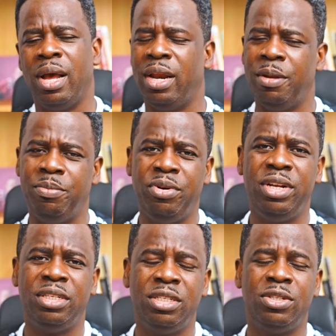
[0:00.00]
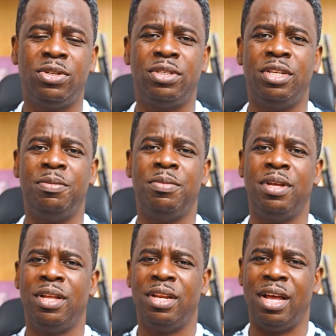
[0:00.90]
And I pray in Jesus' name
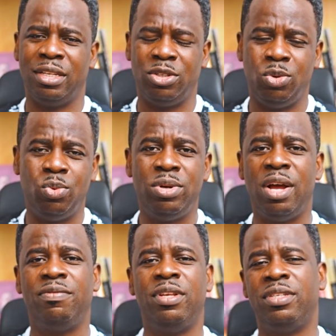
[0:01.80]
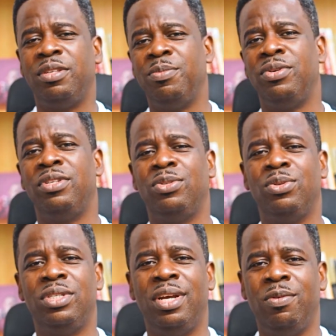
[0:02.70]
that you would have testimonies to
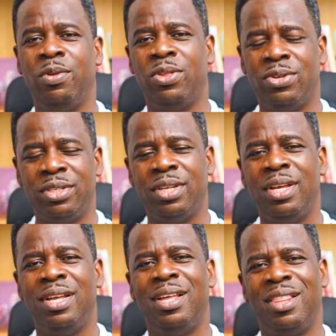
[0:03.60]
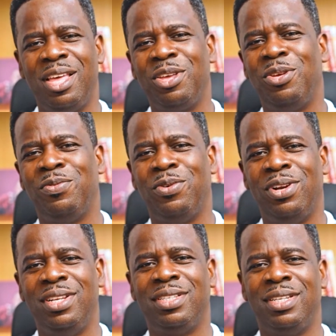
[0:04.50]
share with us. Thank you for
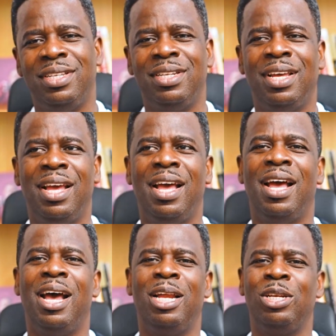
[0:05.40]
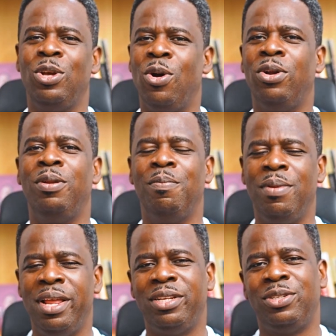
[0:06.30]
listening. And God
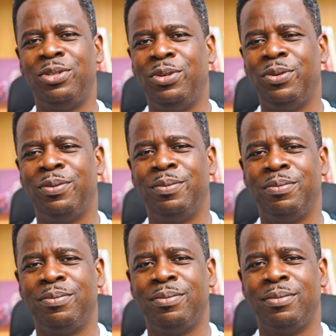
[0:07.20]
bless you.